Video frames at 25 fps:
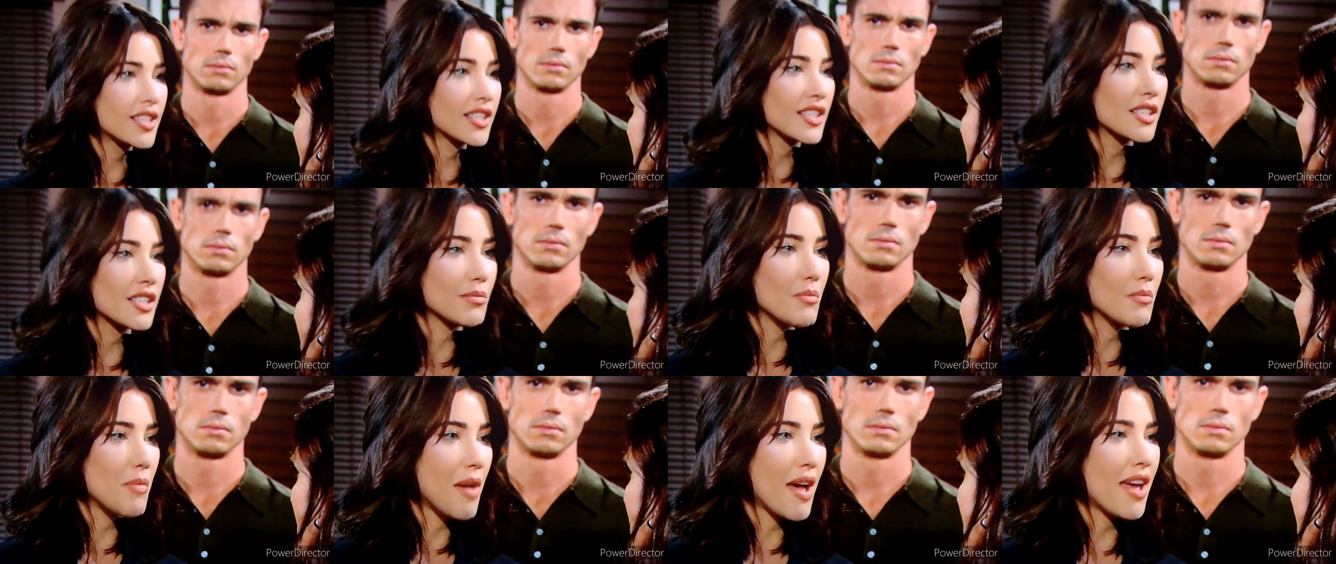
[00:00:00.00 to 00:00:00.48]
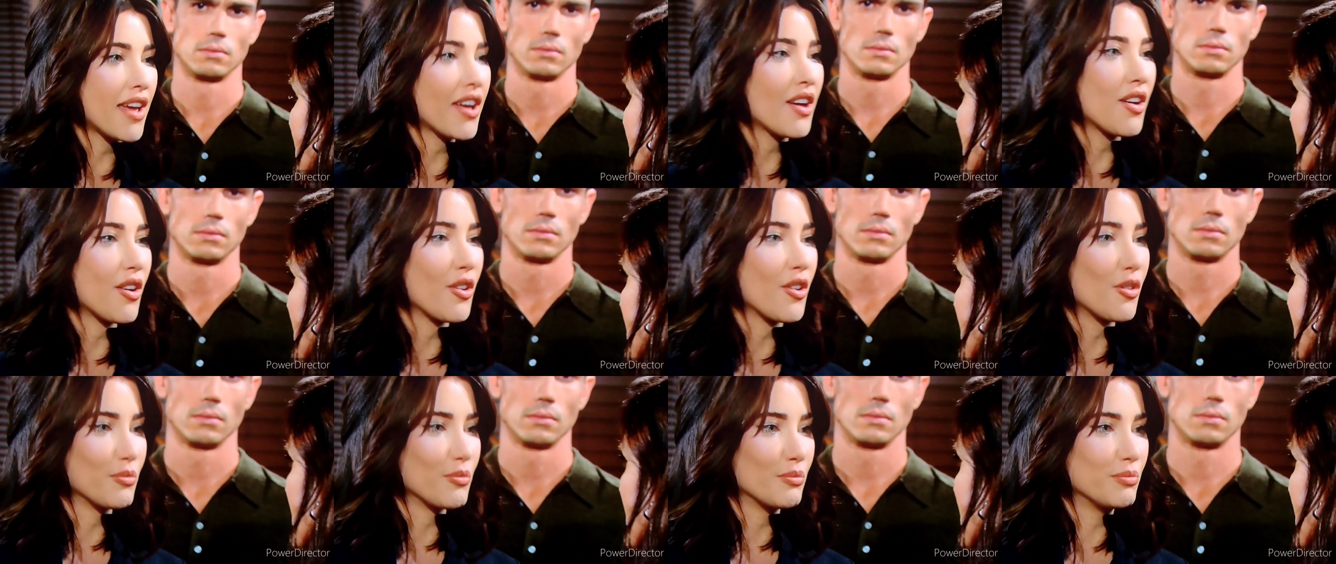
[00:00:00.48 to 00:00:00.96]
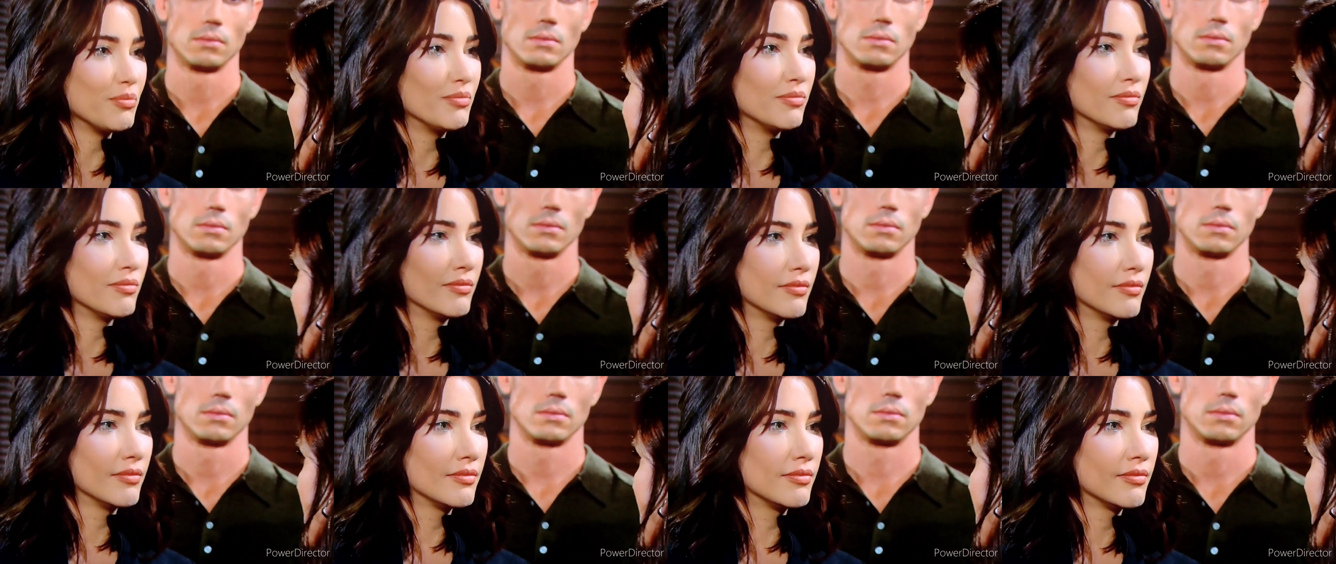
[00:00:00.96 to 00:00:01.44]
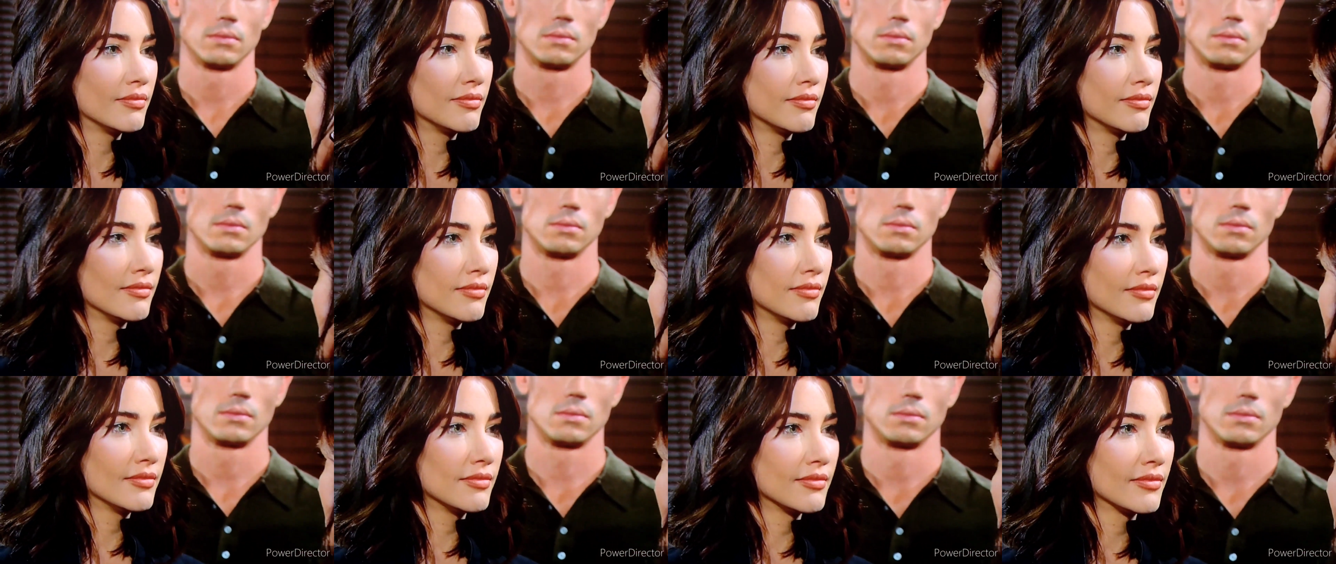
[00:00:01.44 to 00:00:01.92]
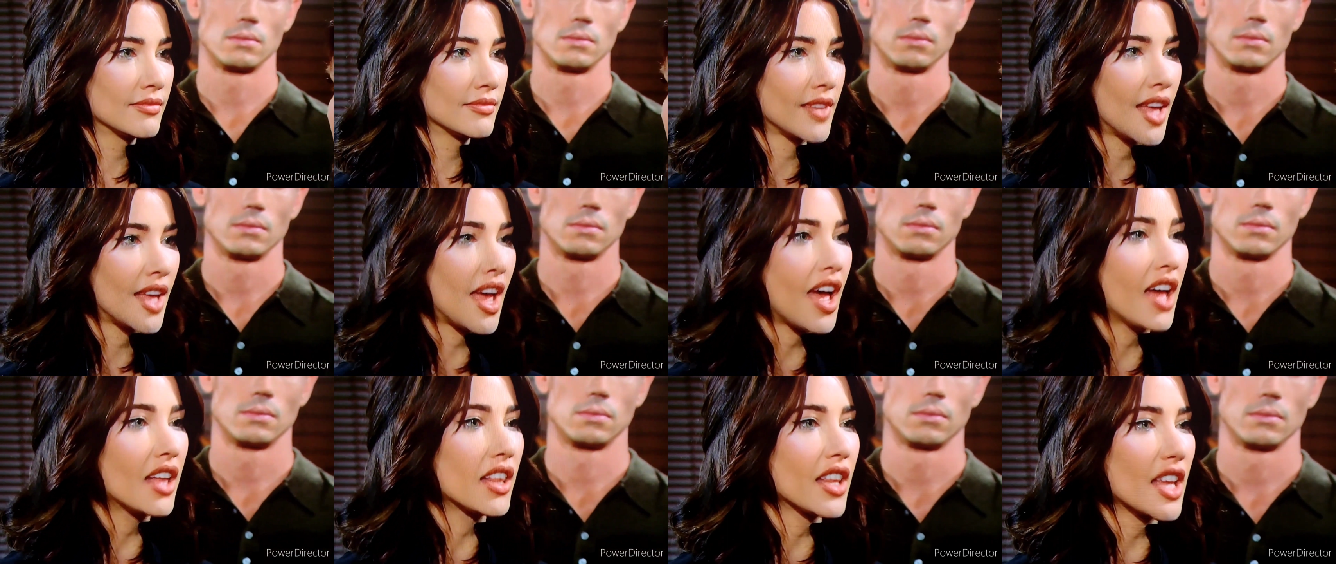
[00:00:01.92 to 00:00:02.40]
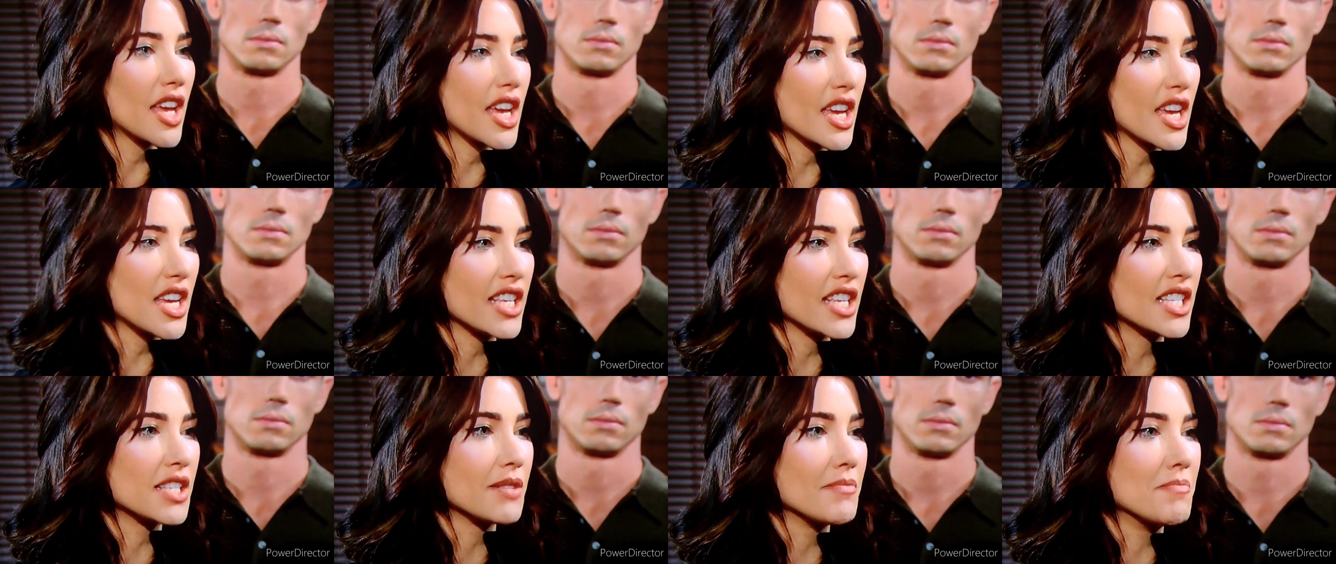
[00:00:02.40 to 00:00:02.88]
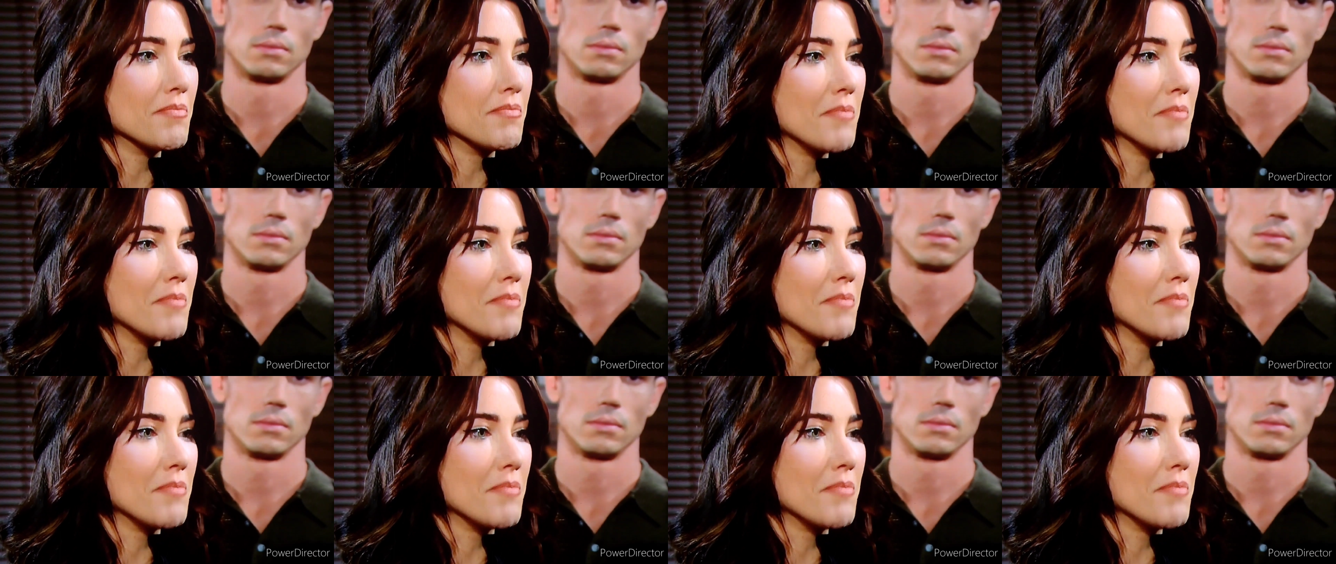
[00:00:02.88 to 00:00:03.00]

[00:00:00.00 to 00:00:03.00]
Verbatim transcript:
Speaker 1: This is my home. Everybody's